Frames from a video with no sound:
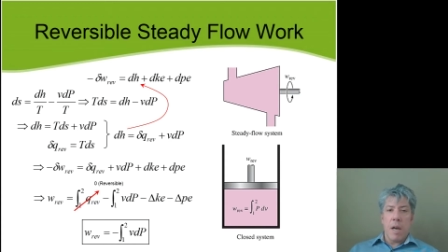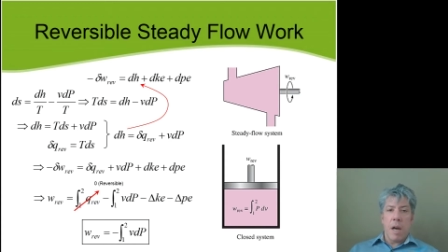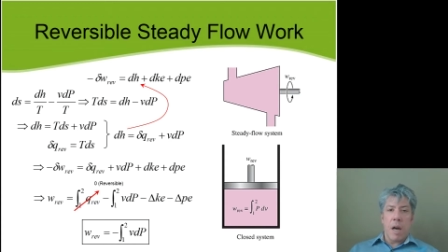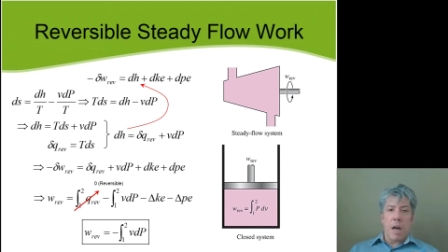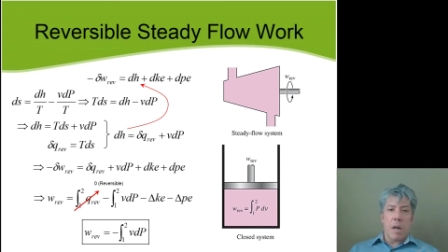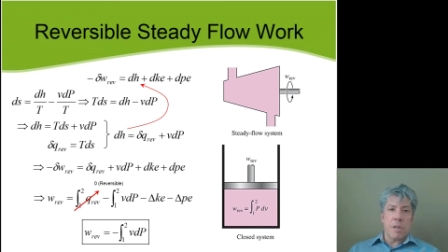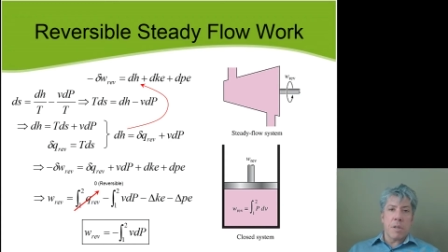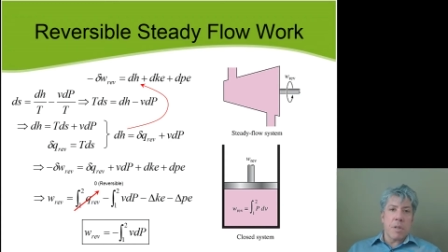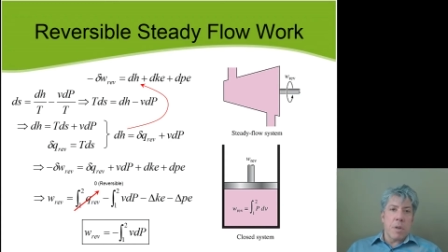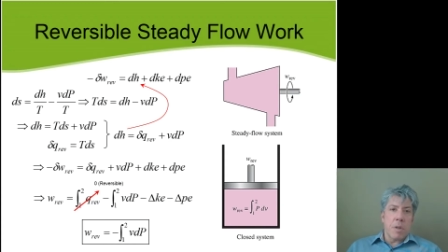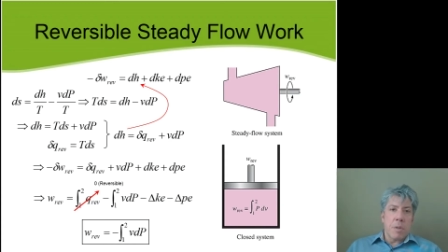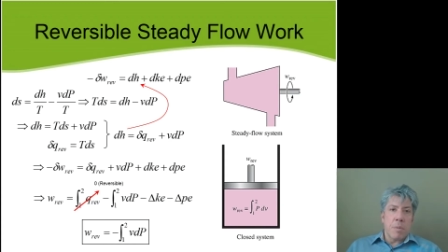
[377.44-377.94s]

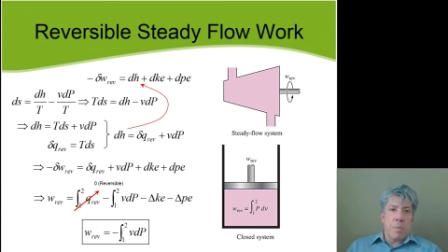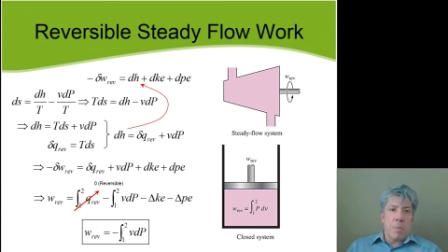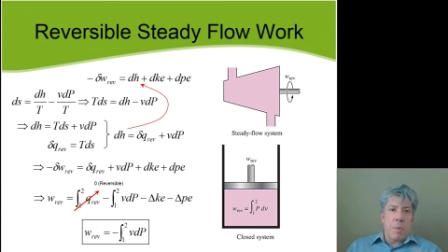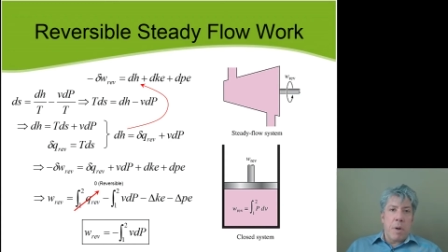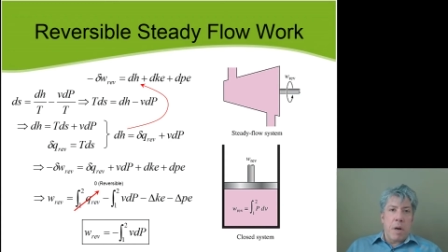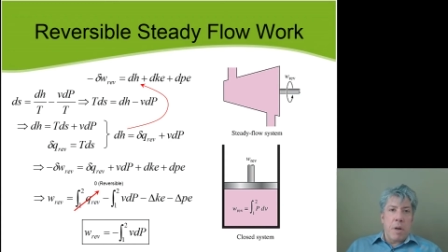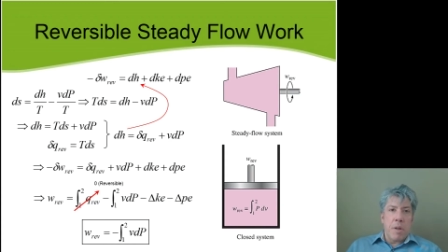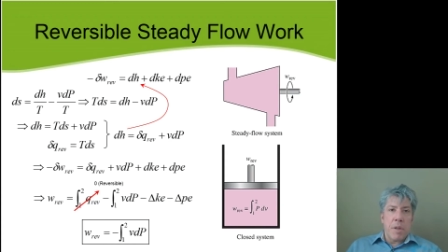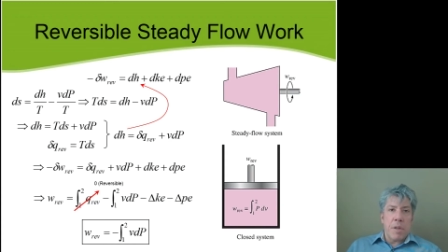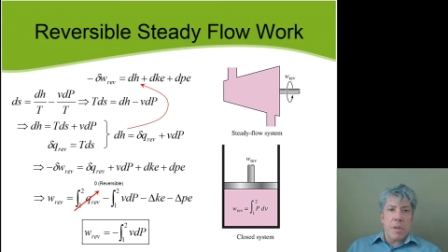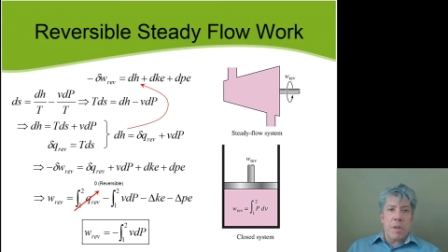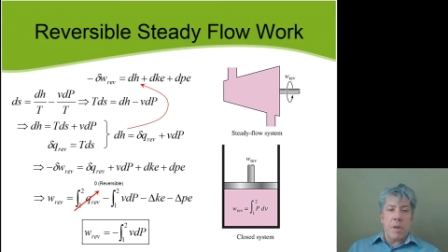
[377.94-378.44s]
are so
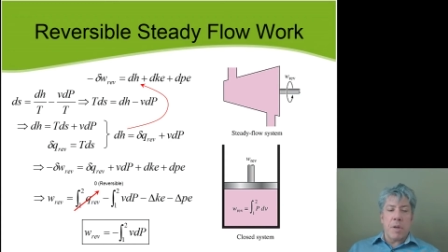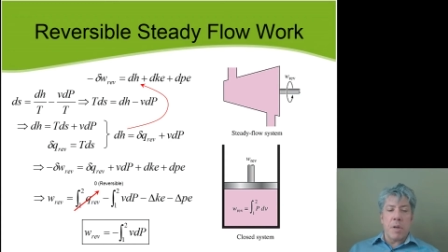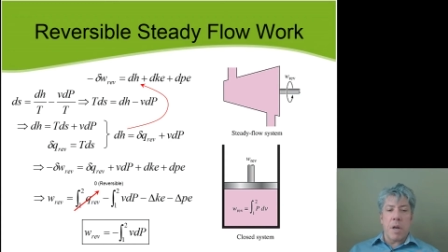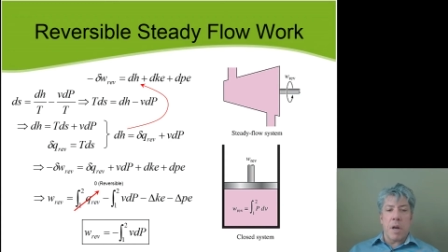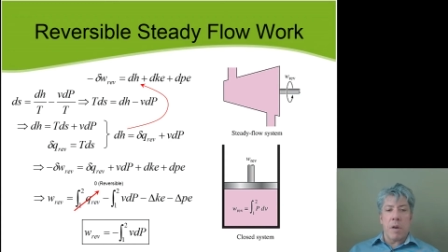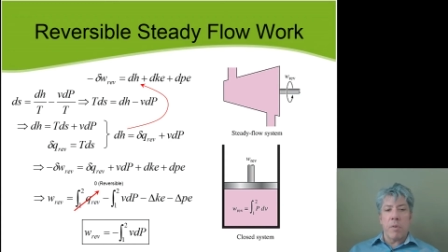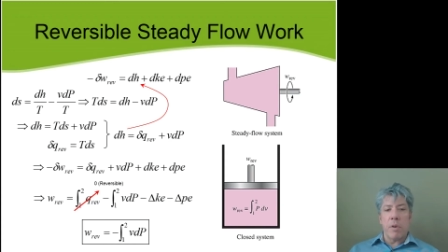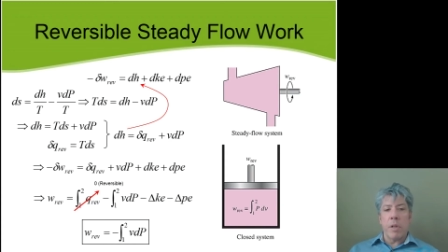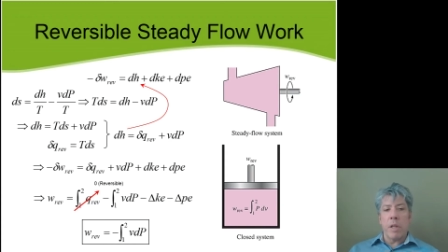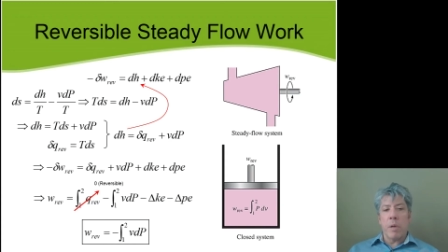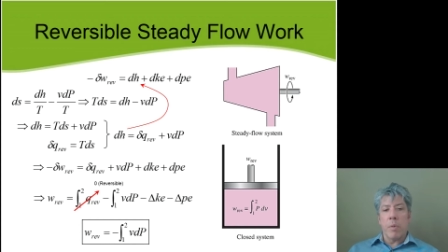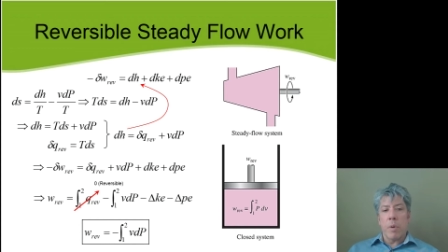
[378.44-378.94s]
small that they're
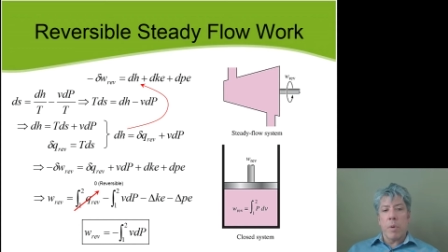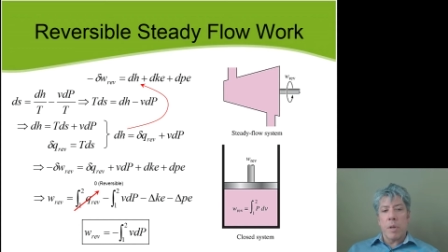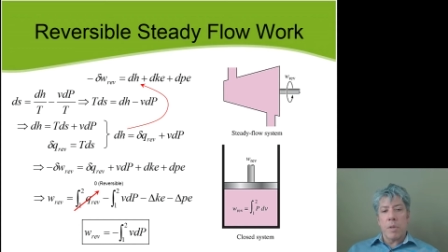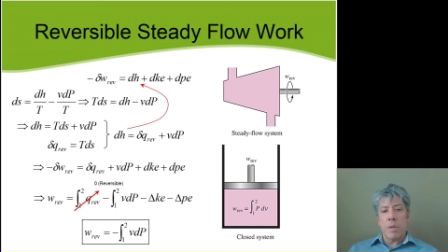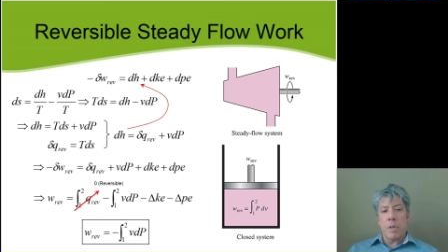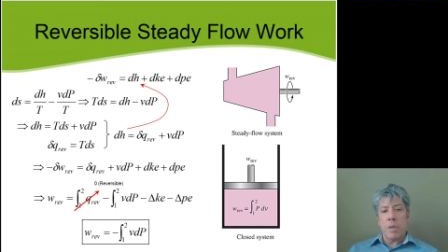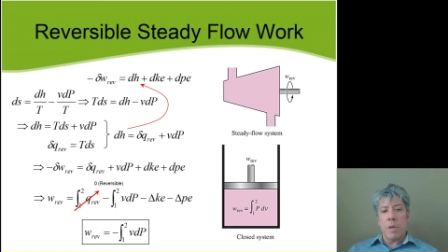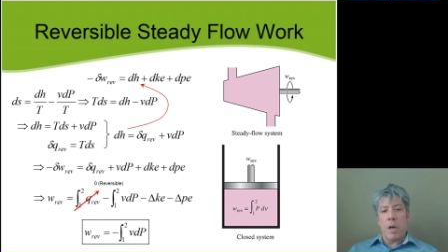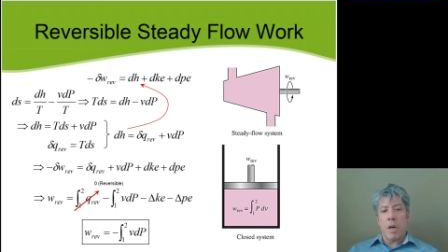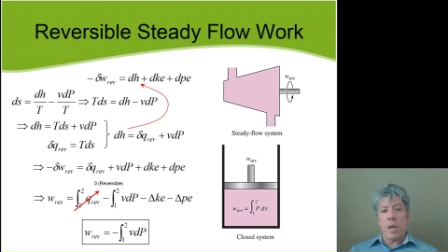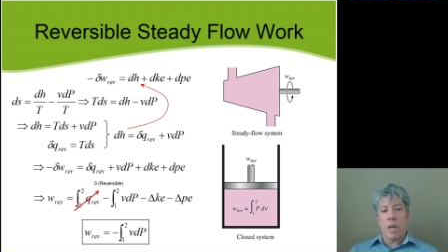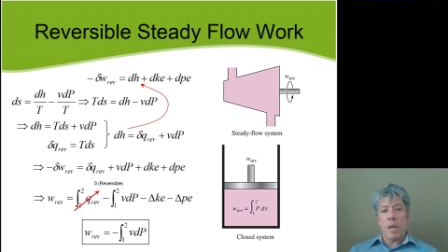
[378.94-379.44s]
not really
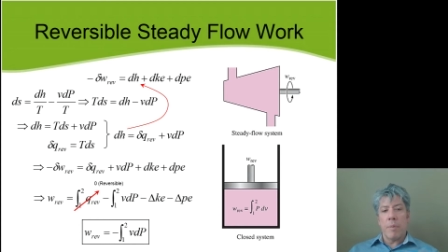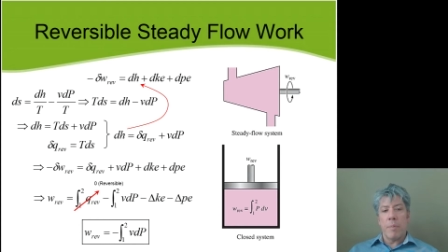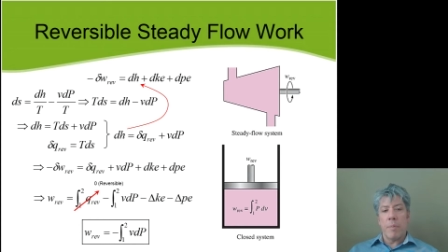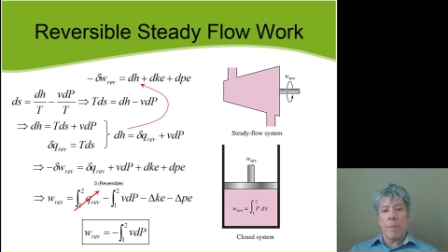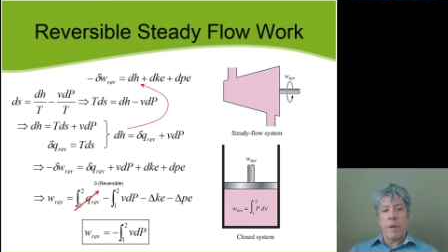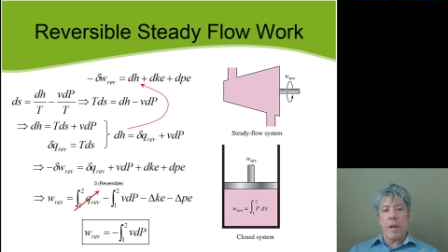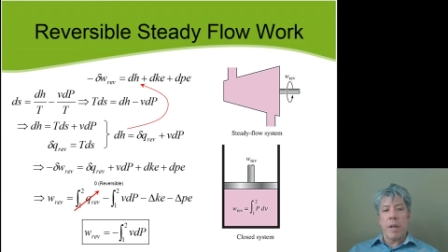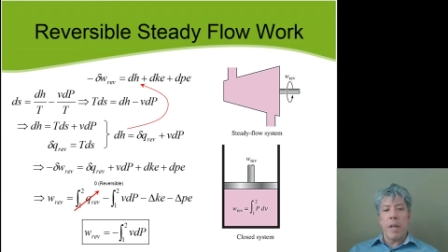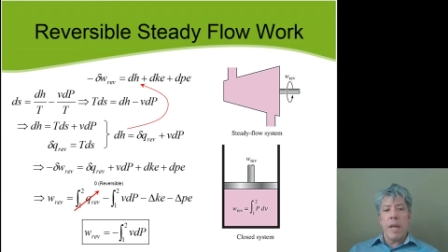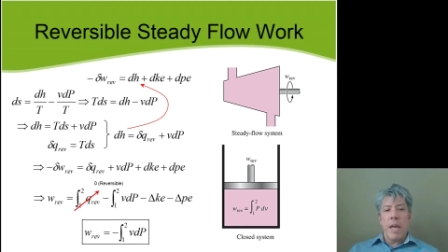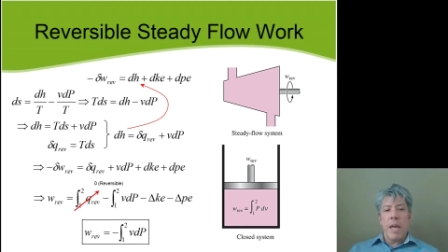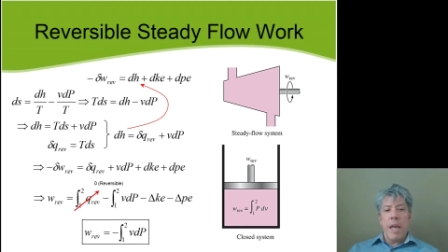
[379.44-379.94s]
worth talking
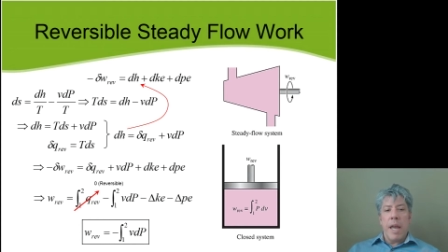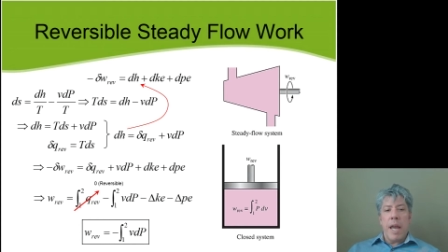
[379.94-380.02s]
about.